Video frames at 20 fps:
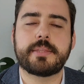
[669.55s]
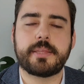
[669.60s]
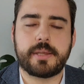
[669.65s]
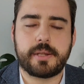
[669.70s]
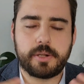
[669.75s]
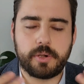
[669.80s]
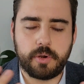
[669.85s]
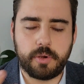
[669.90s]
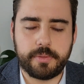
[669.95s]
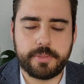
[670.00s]

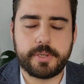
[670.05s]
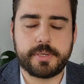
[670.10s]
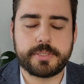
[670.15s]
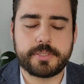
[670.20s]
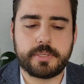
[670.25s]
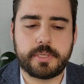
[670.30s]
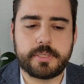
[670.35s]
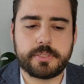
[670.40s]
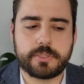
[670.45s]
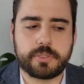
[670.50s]
There are other
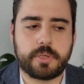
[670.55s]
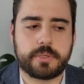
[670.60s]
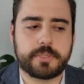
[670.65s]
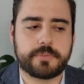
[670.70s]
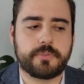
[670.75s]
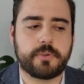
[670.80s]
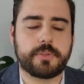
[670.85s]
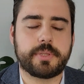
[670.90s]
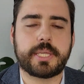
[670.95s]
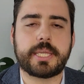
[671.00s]

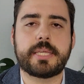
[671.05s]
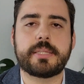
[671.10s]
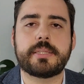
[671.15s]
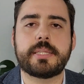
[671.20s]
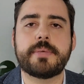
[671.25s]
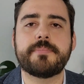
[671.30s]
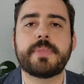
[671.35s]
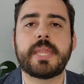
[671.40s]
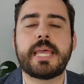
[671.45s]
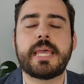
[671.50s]
studies for the
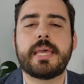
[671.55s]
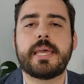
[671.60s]
kidney